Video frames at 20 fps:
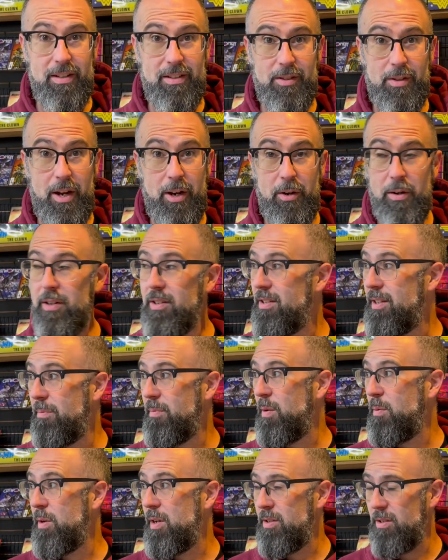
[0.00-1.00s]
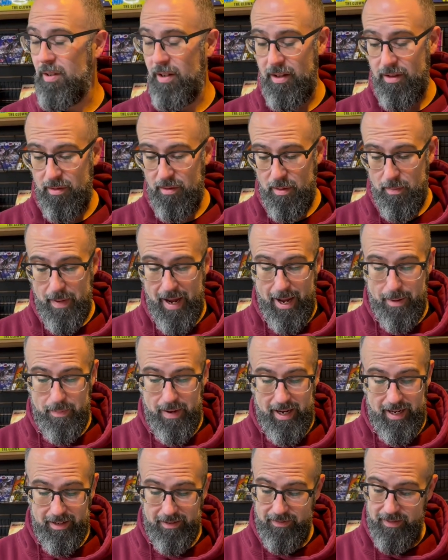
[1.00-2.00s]
So I noticed something when I was looking through the
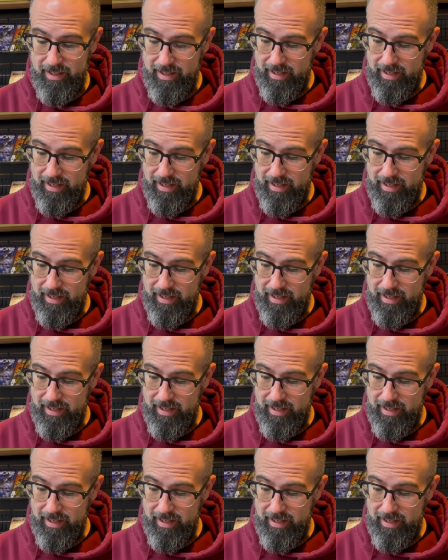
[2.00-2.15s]
Batman.